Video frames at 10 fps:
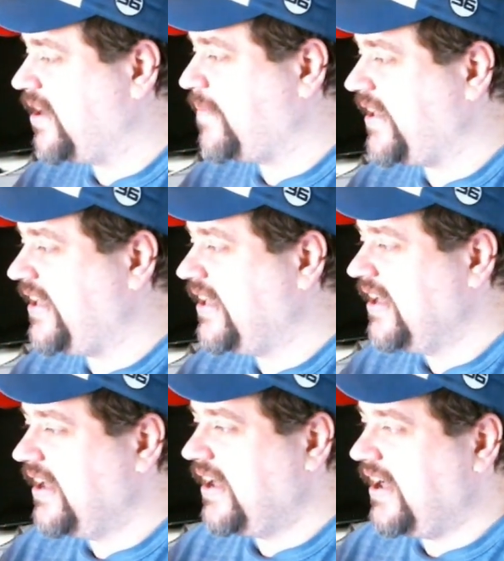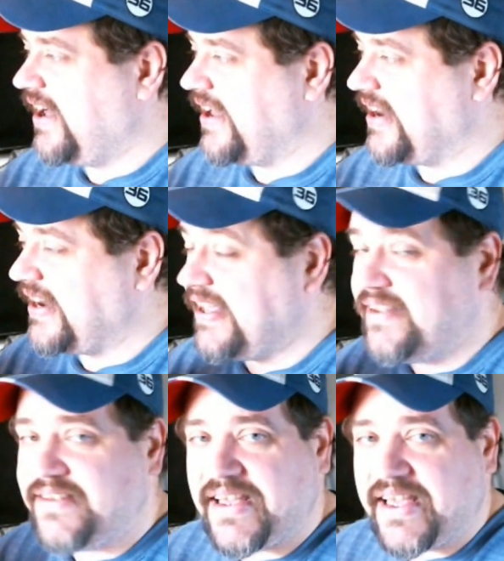going to be uh, an easy